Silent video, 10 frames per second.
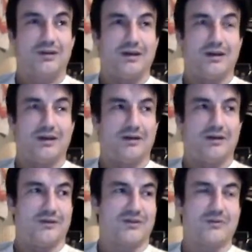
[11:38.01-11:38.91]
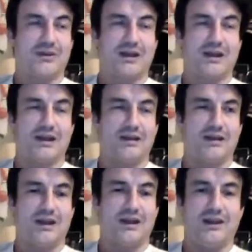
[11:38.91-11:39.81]
and somebody that had
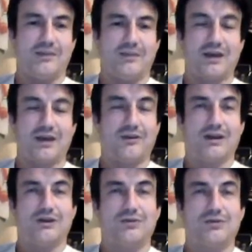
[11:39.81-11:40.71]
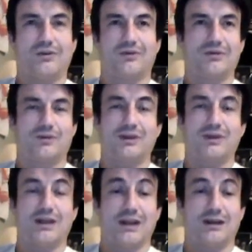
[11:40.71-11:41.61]
anything better than a 2 or 3 would win
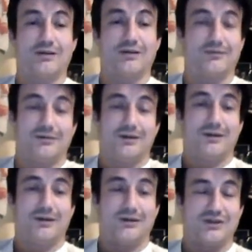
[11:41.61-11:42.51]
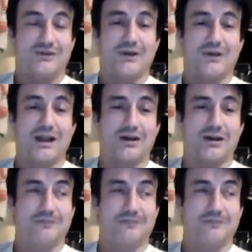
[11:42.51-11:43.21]
the hand just for high card.